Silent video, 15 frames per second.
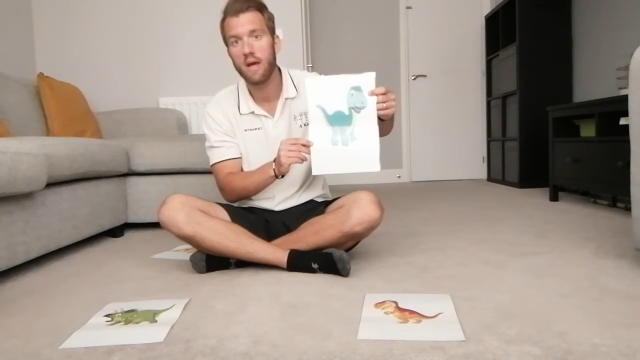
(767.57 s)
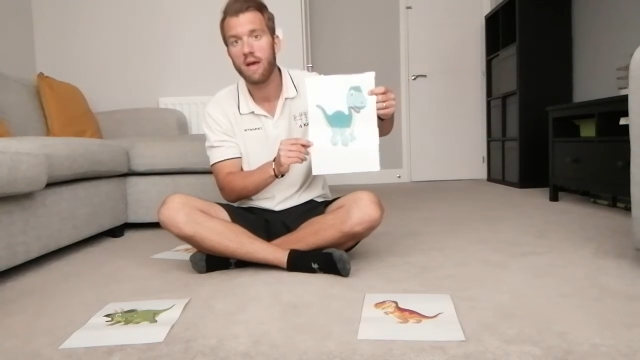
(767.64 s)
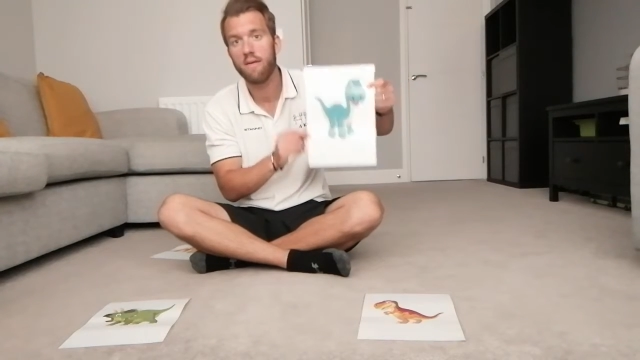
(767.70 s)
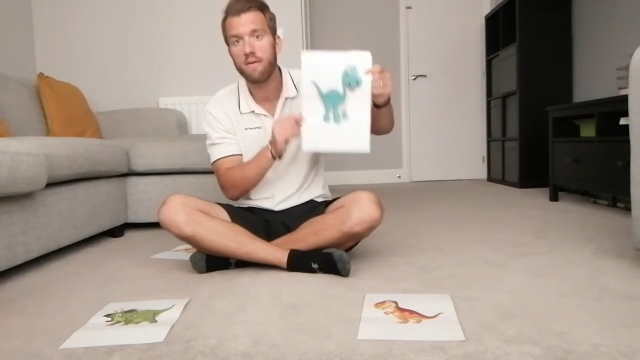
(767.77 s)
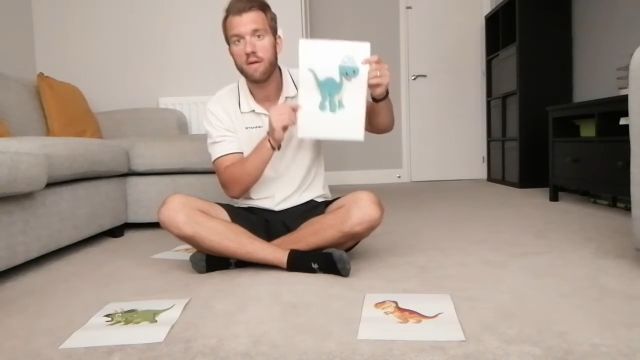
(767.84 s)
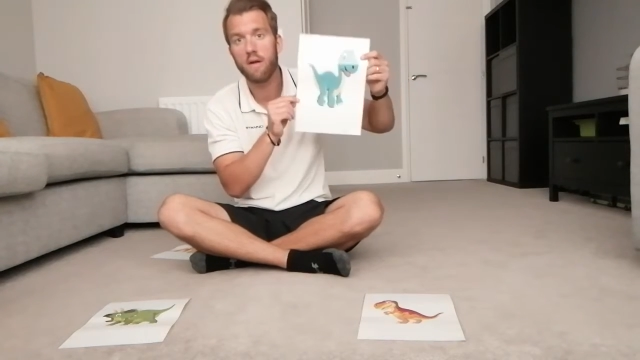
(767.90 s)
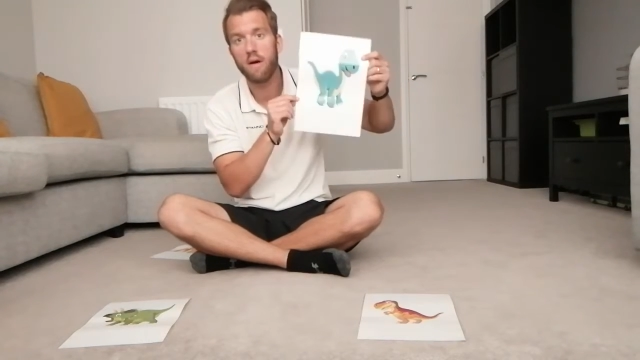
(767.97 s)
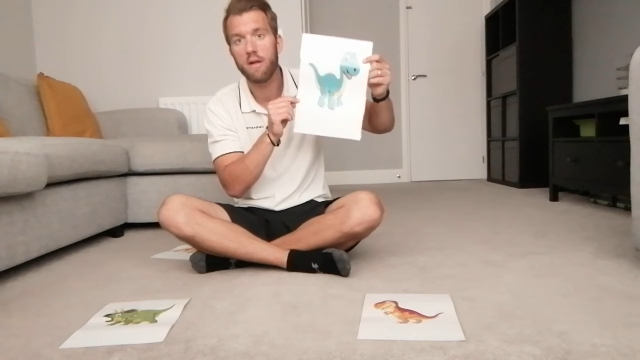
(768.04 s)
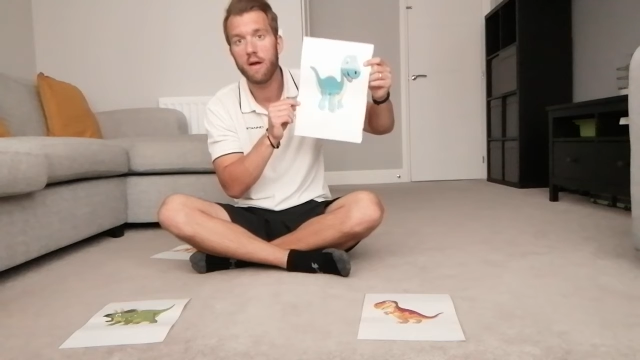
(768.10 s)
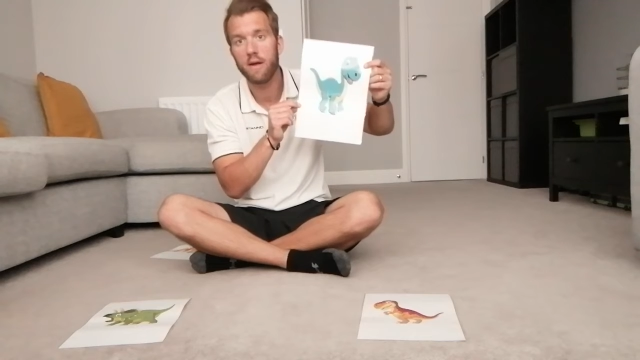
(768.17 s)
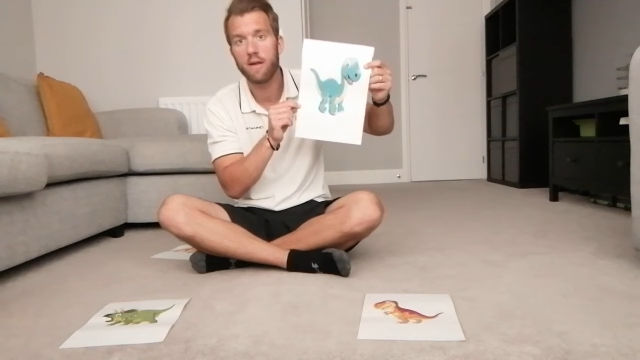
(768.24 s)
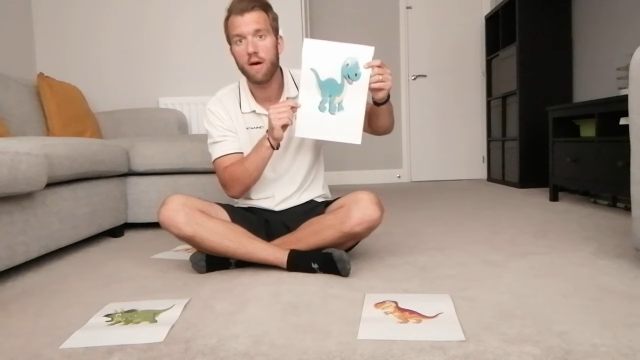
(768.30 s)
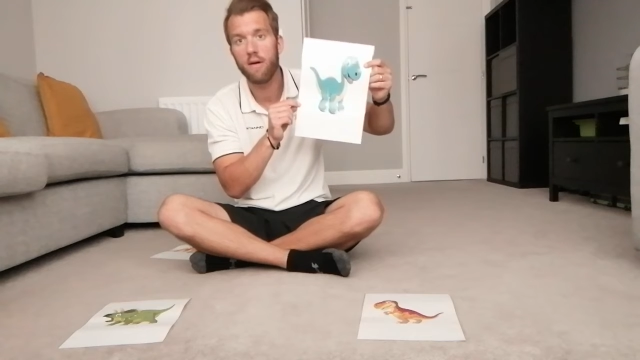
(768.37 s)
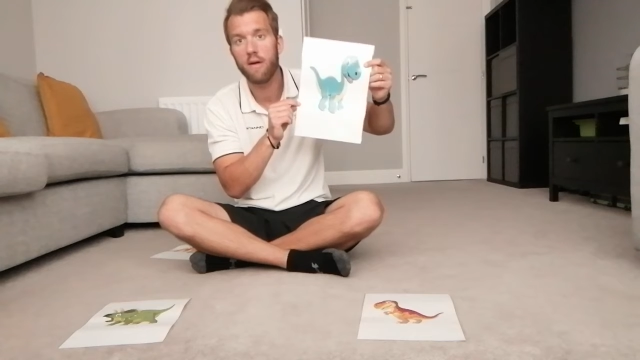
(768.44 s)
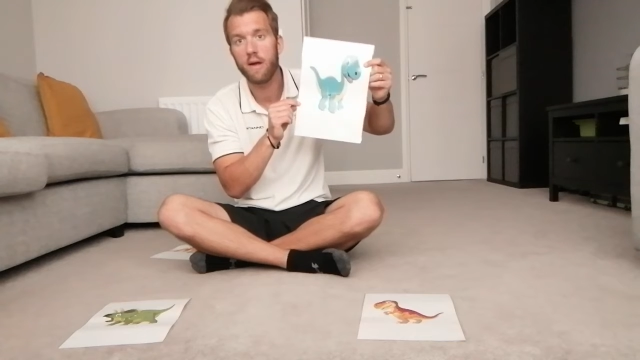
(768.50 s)
even though
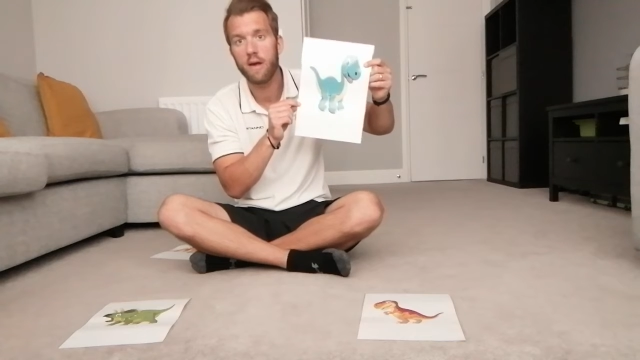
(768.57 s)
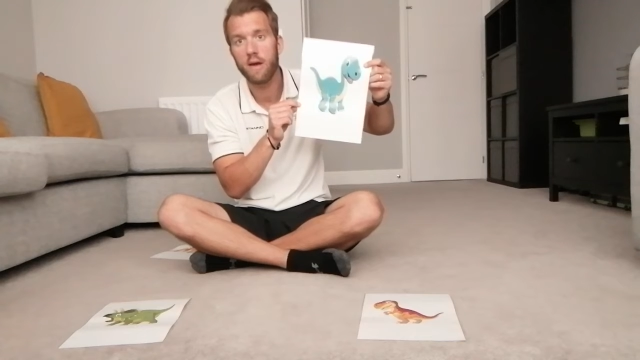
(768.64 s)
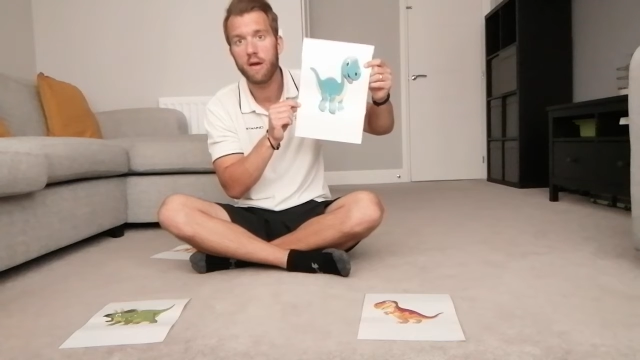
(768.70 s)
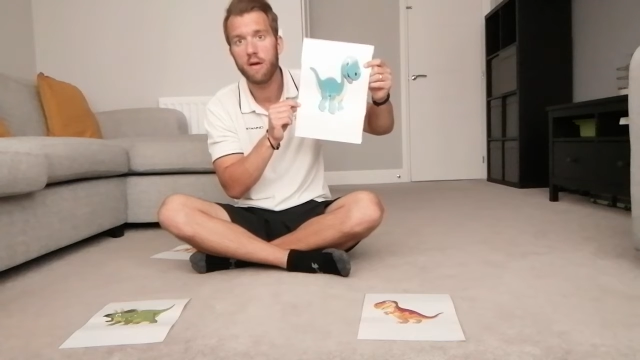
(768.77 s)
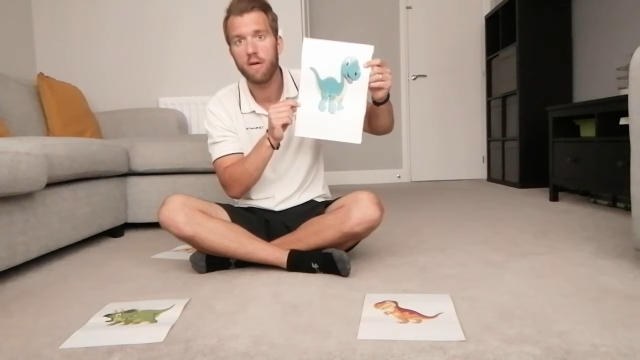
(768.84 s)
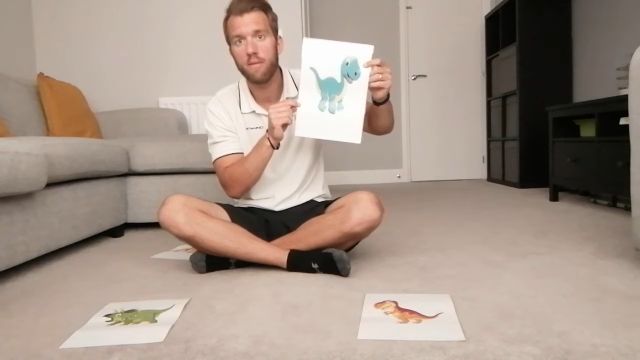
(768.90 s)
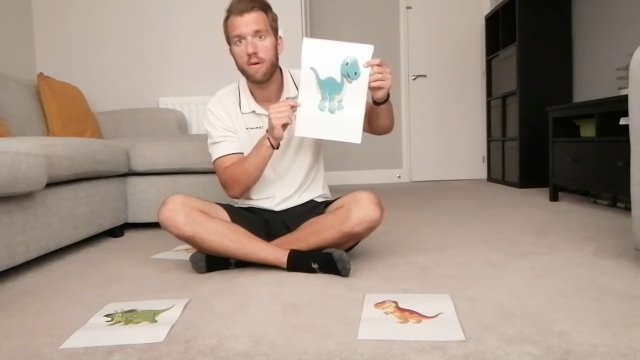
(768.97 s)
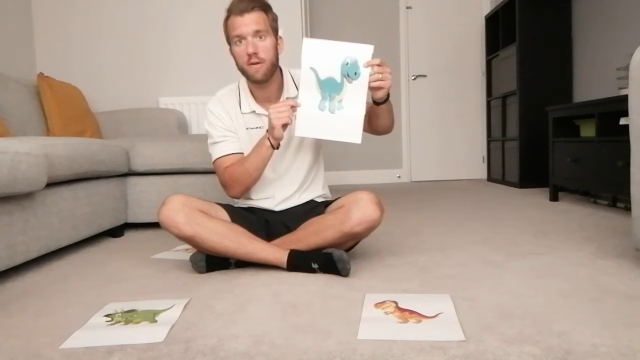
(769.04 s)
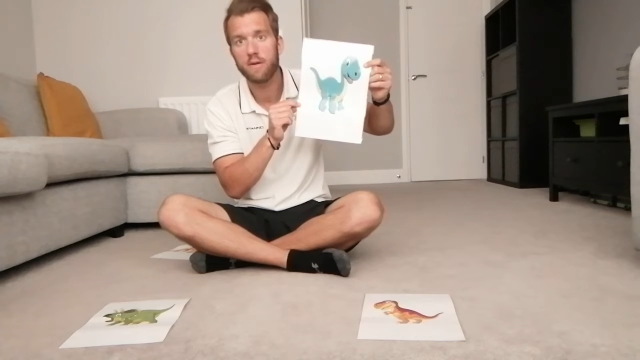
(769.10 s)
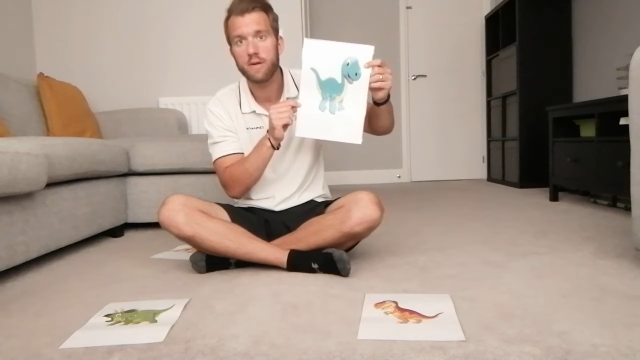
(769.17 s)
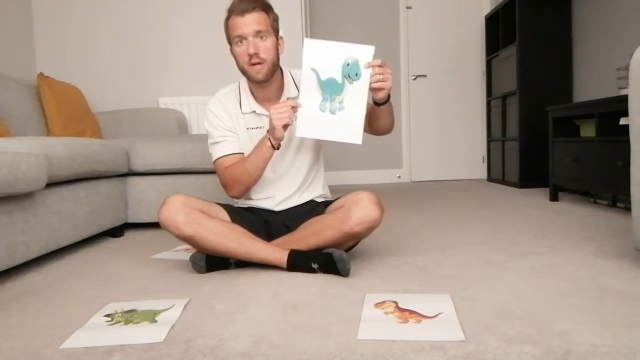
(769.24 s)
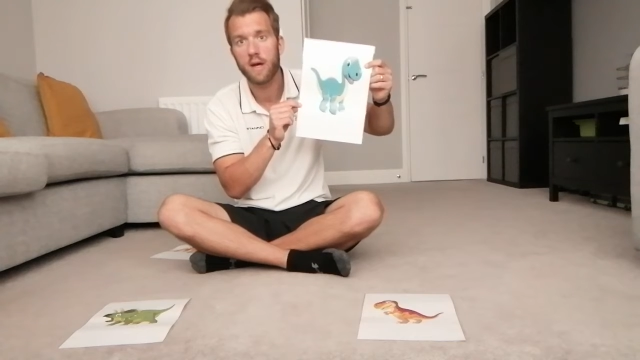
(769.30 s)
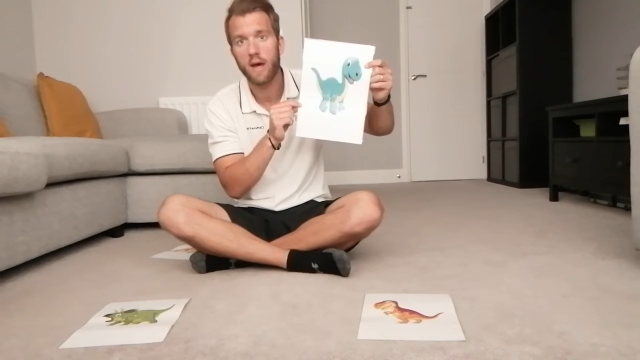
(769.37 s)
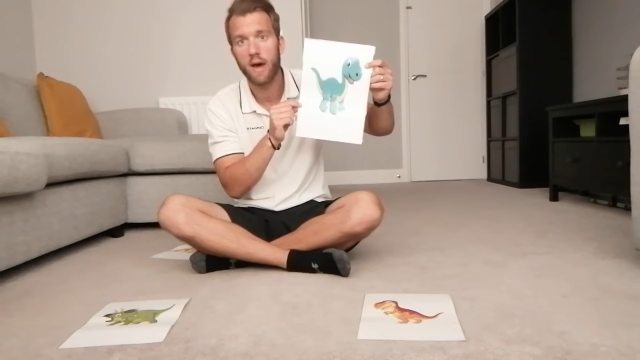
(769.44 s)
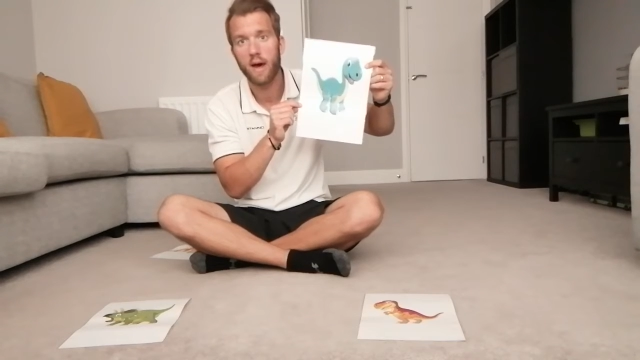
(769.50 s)
they don't eat
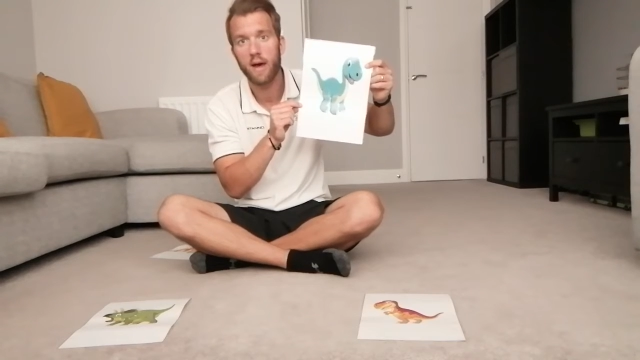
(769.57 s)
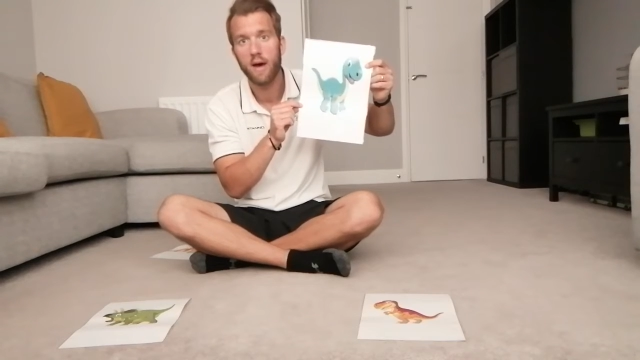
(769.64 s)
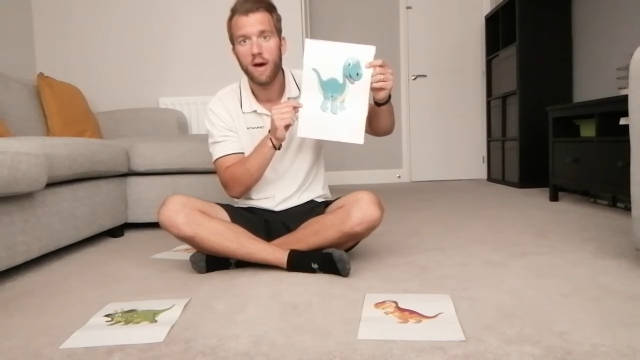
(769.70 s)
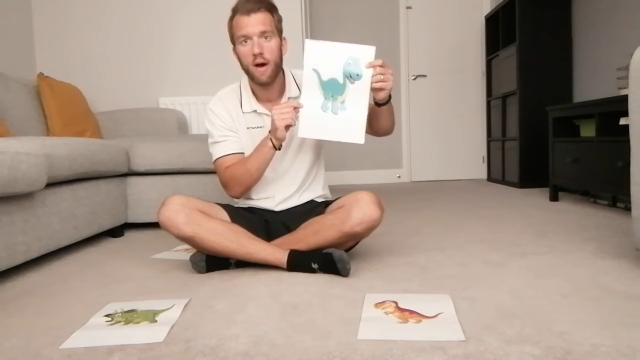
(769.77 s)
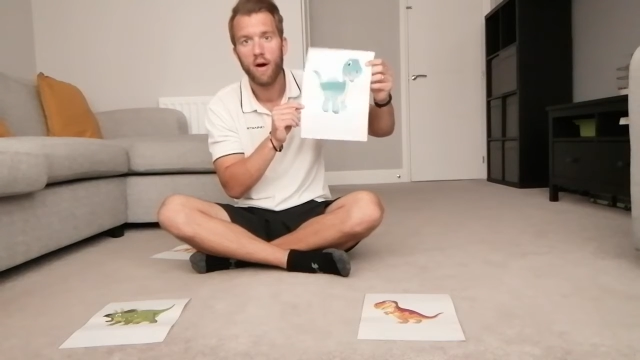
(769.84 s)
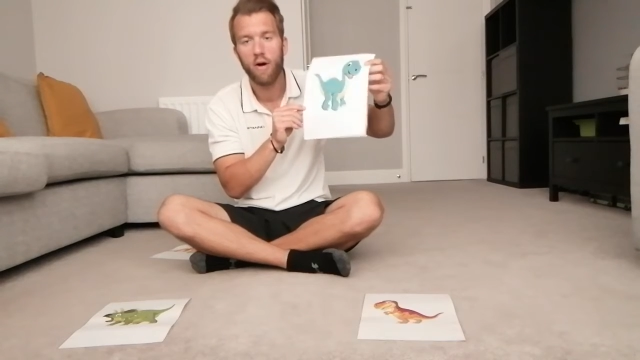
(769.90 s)
humans, okay?